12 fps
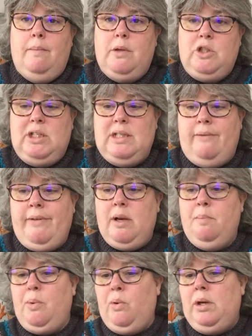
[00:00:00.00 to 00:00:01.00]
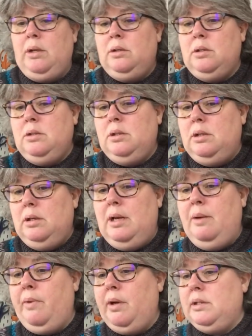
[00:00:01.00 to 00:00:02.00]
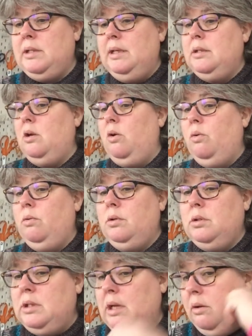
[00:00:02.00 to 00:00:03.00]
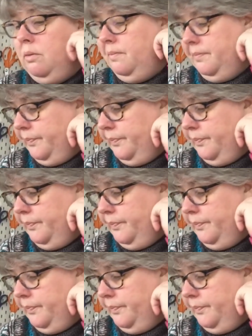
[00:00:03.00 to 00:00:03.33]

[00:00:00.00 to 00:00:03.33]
she's having a Boyland Knitworks knit along, so